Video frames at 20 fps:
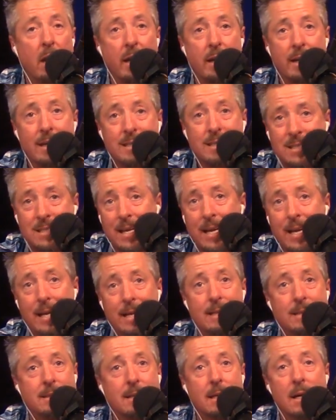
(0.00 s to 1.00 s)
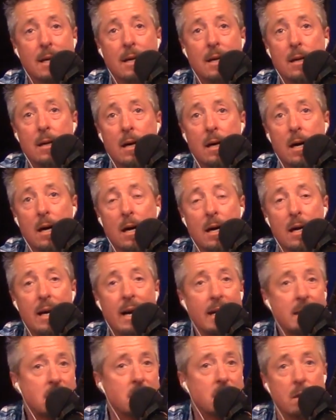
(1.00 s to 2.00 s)
and exceeds uh,
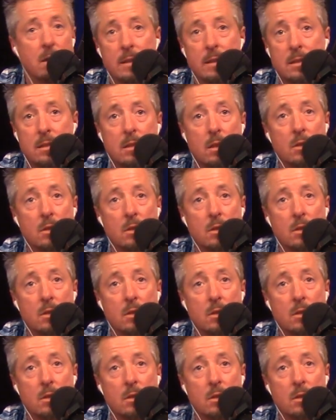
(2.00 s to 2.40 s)
excellence.